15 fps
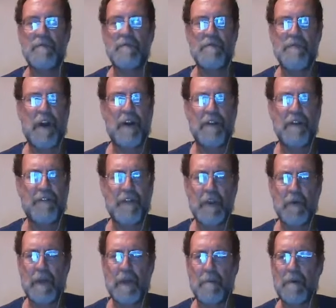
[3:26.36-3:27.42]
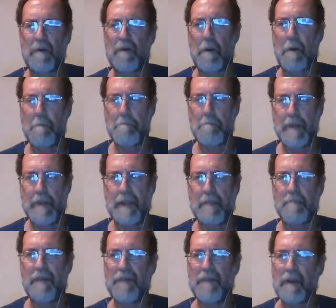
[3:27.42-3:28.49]
very few of them are me,
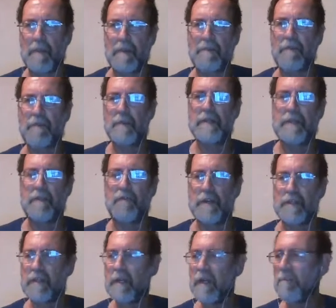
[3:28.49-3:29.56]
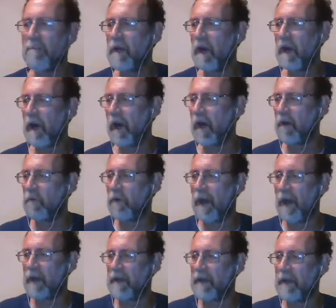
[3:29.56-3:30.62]
but they're coming from a different.
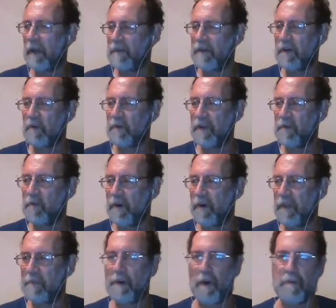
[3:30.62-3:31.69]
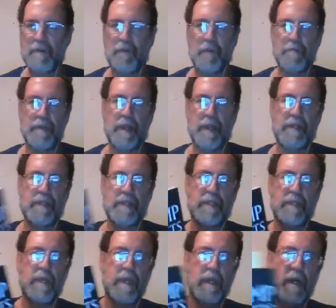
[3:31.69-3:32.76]
When I was going to read one of the poems from
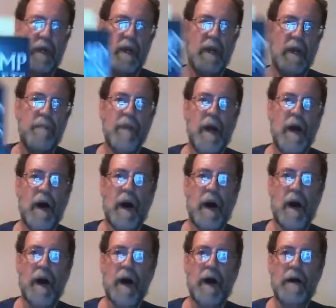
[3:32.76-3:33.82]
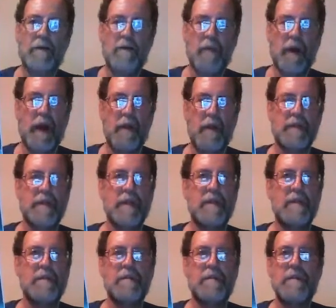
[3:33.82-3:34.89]
this, when I was
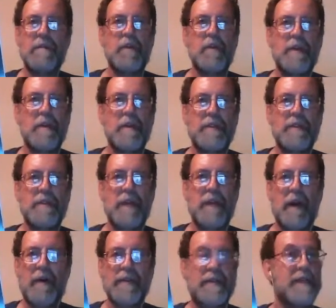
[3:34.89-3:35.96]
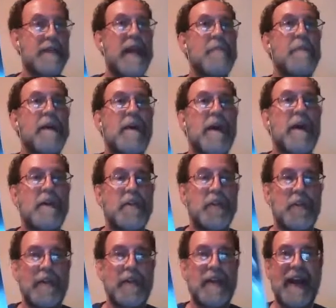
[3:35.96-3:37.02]
in 2 years ago, I just said, name a
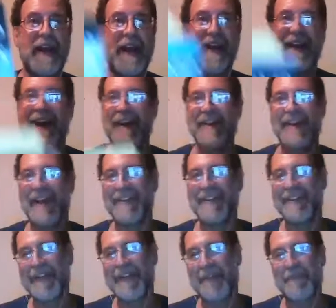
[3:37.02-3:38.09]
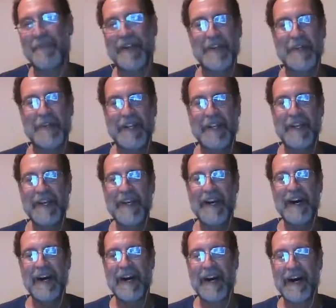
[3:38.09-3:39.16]
country. And if you name a
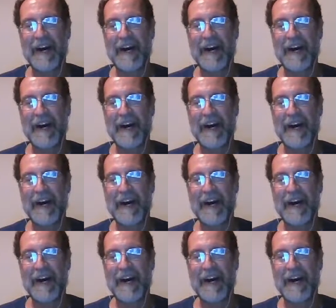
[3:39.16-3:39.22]
country,